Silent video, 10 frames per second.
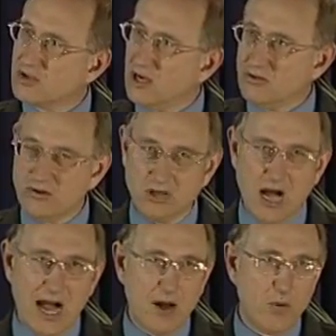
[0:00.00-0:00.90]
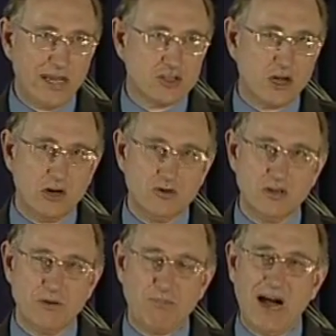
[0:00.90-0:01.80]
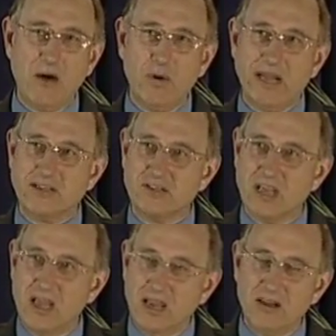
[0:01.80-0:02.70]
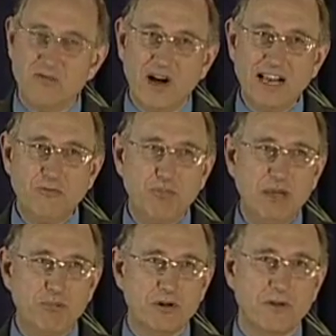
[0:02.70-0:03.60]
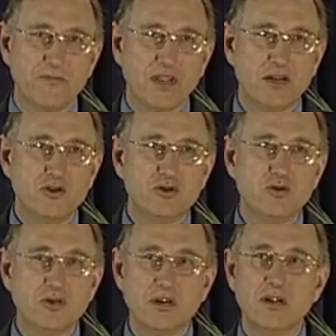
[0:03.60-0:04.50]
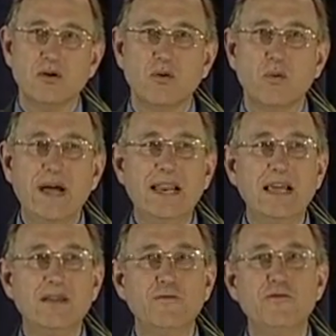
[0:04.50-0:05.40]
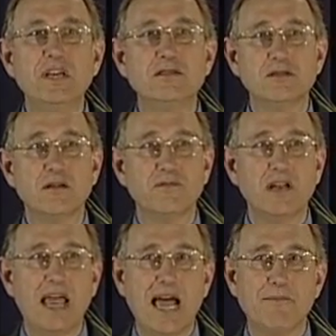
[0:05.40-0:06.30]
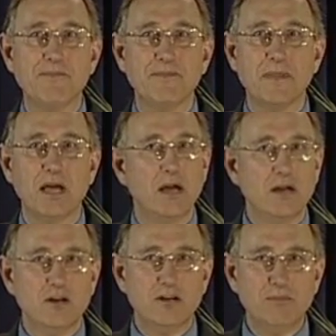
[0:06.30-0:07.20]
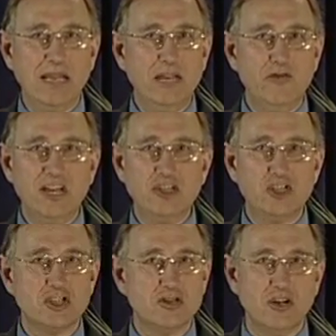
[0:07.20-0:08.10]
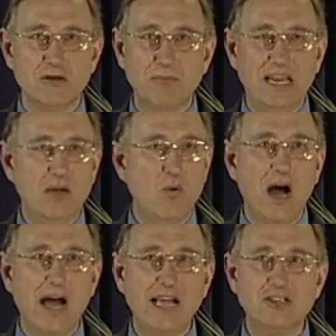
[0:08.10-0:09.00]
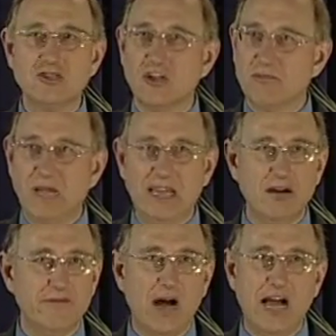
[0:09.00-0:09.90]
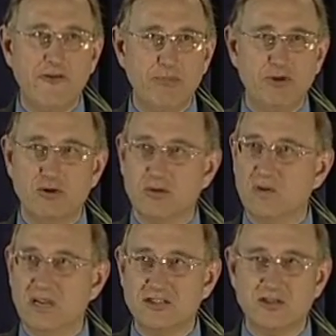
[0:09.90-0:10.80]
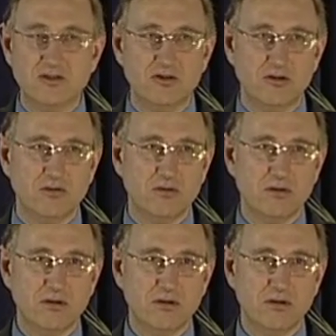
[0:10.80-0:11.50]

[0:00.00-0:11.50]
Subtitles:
Go to the highways. Go to the byways. Invite people to the wedding feast of the Lamb. Not many rich, not many wise, not many of high repute will listen to you.